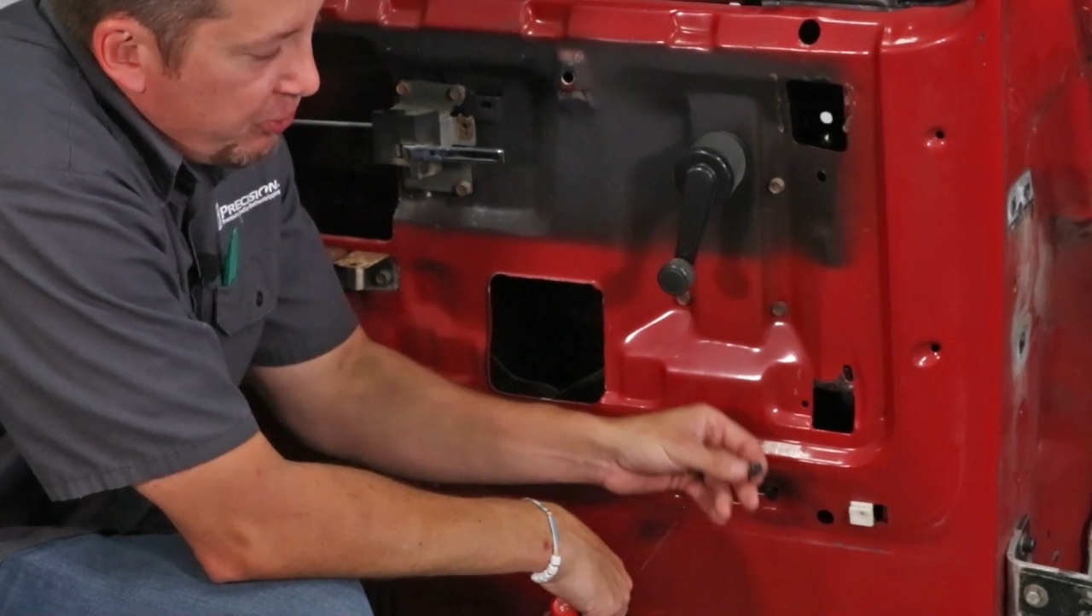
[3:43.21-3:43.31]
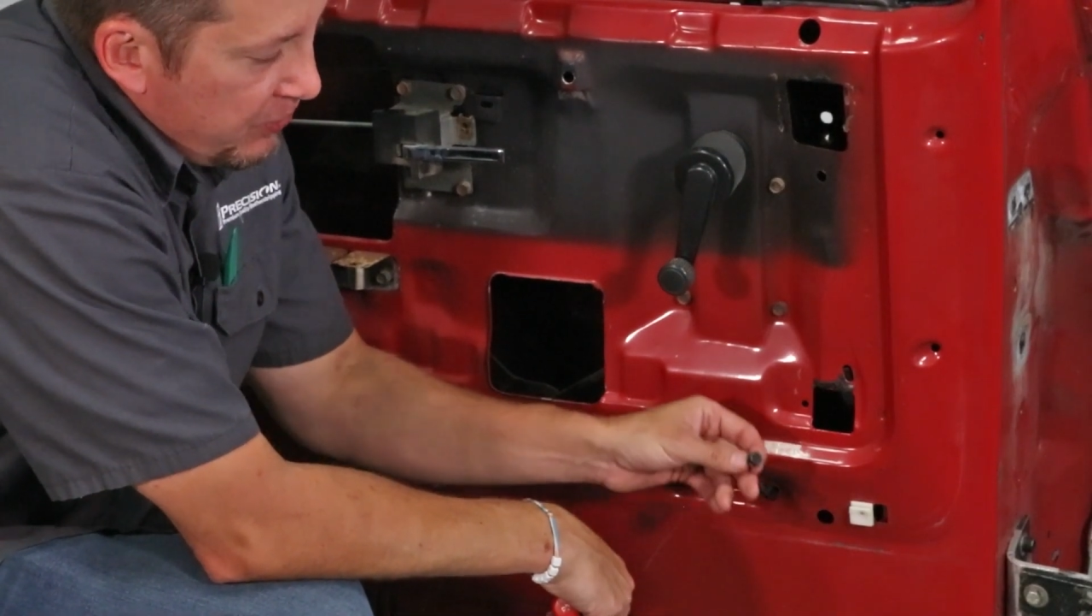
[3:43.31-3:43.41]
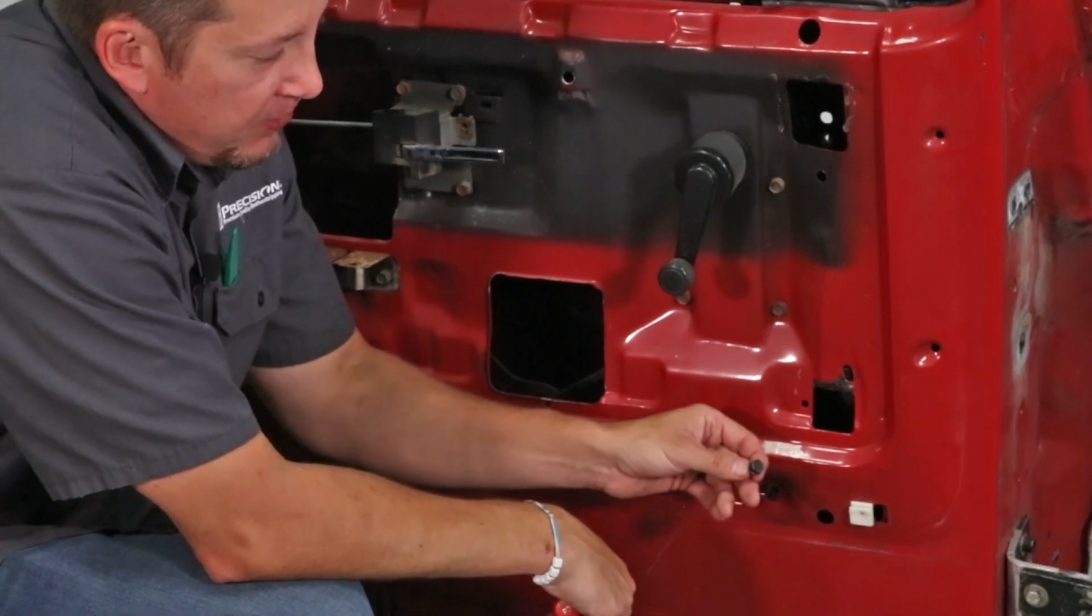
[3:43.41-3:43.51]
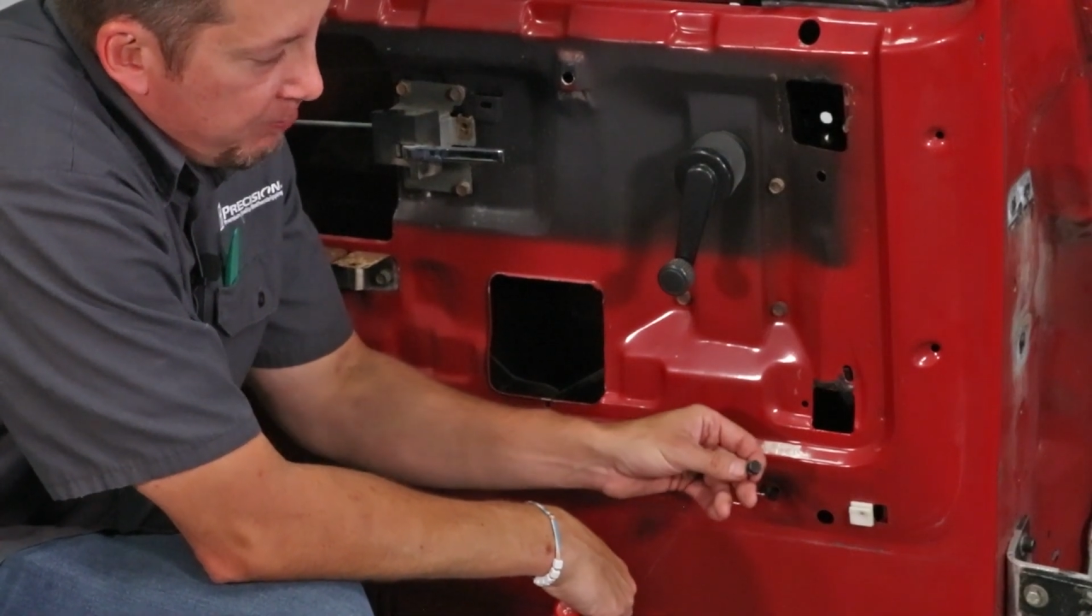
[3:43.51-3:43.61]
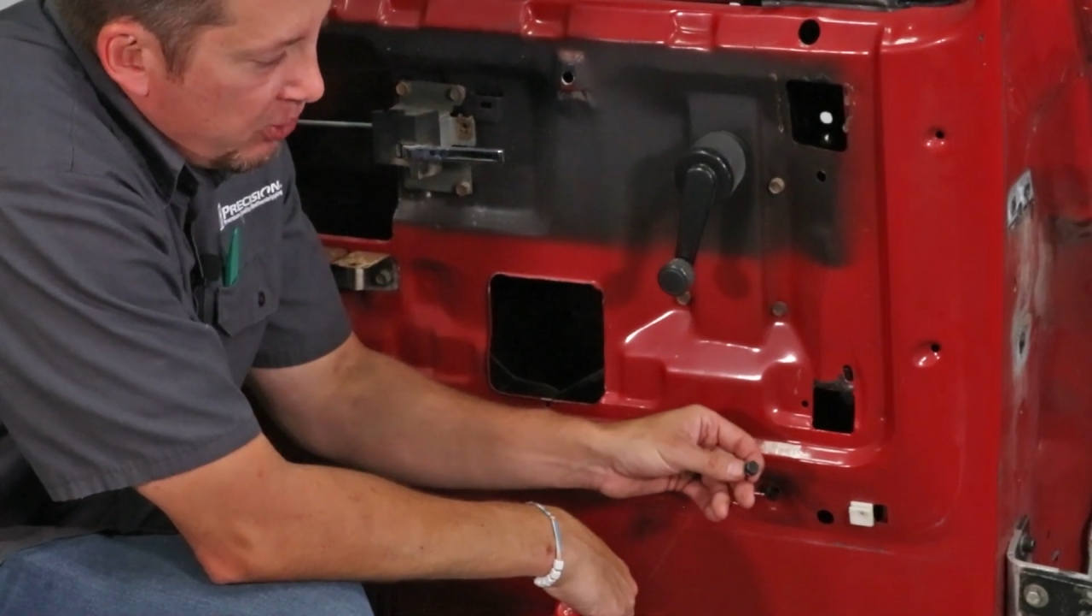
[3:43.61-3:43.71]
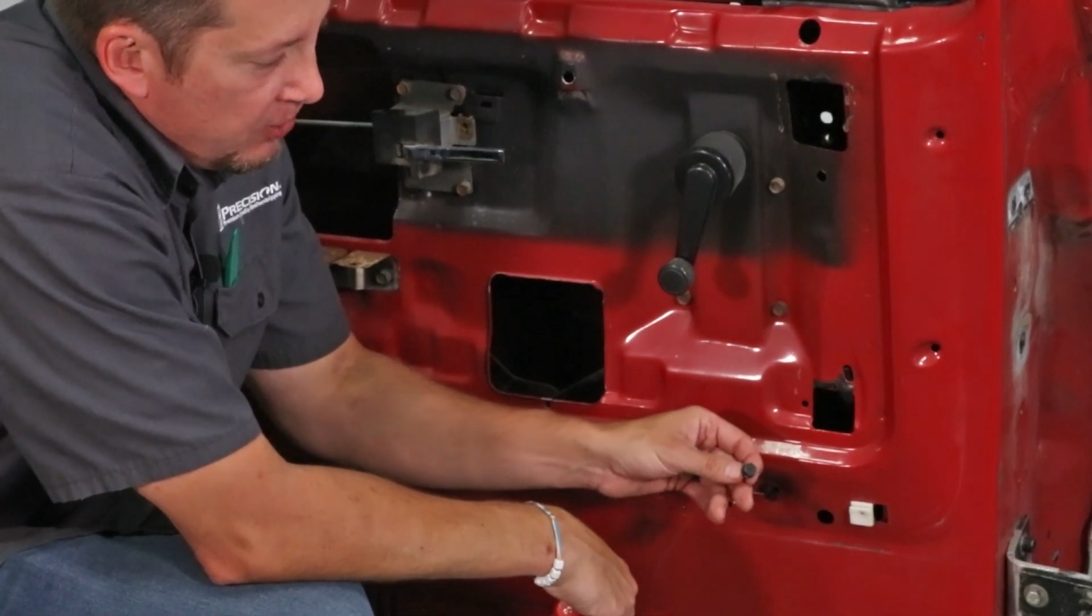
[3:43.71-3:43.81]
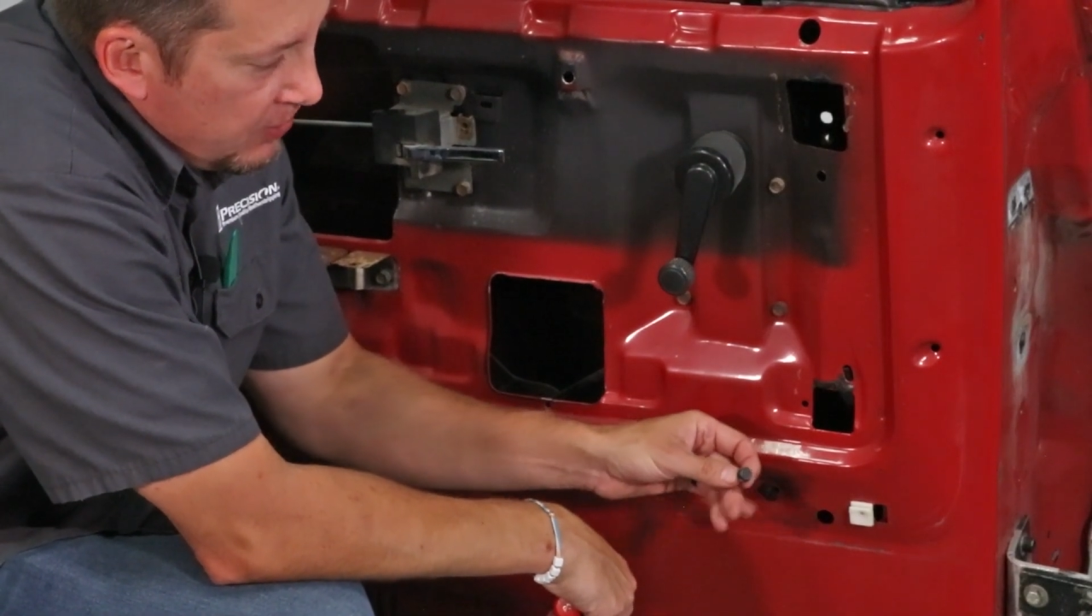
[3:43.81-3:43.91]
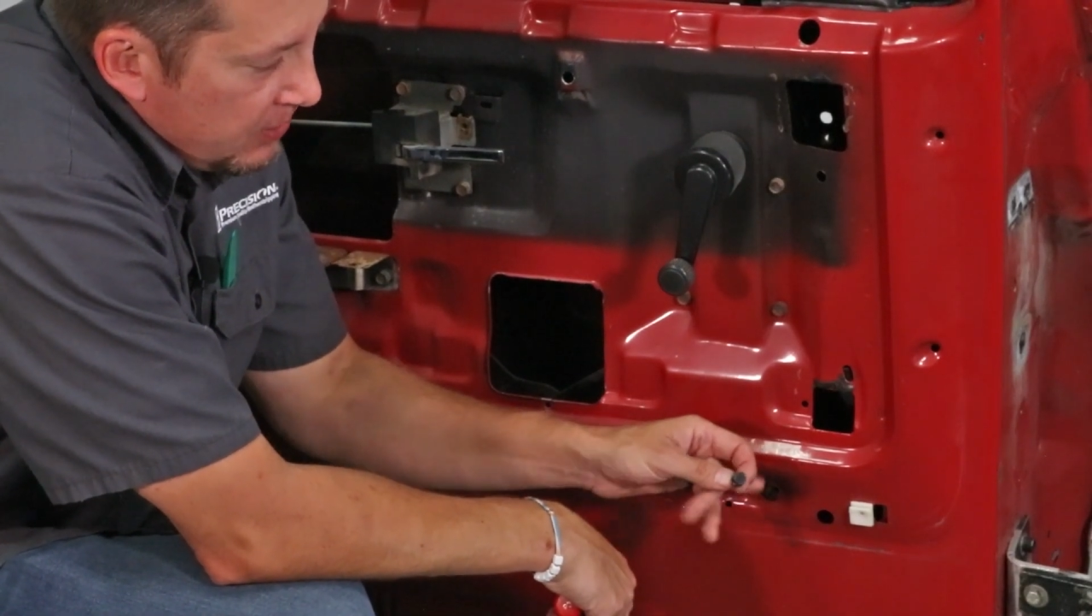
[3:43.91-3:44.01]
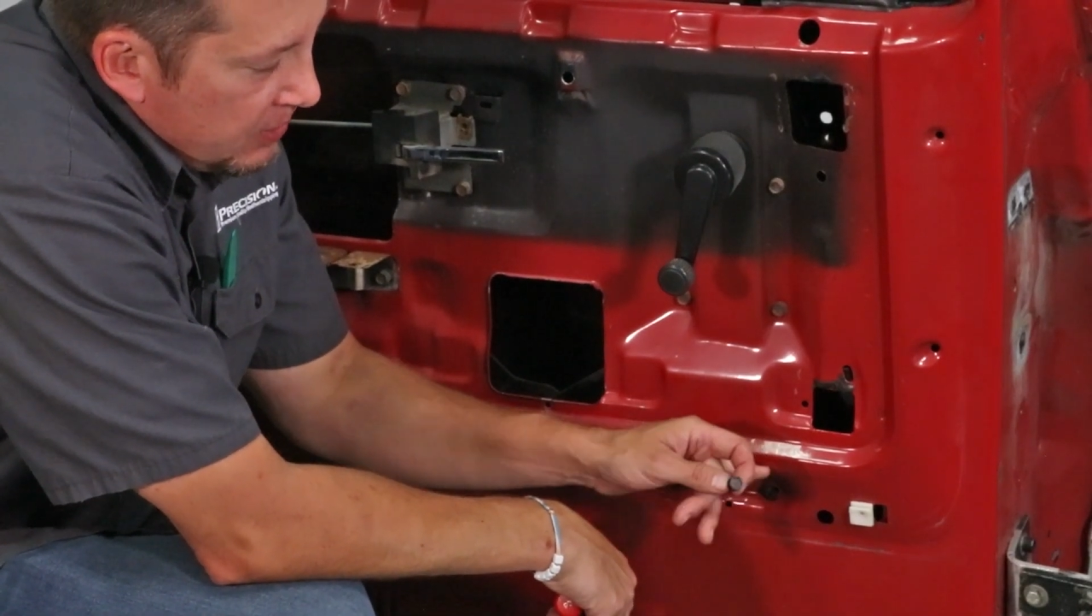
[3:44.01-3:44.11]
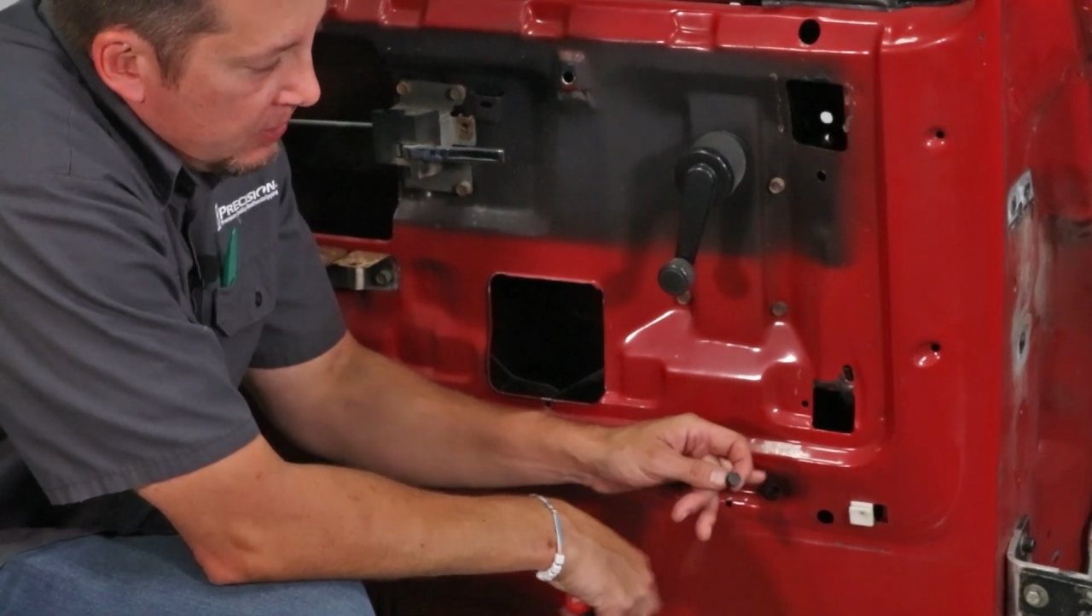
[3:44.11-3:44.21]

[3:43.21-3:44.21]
to put this bolt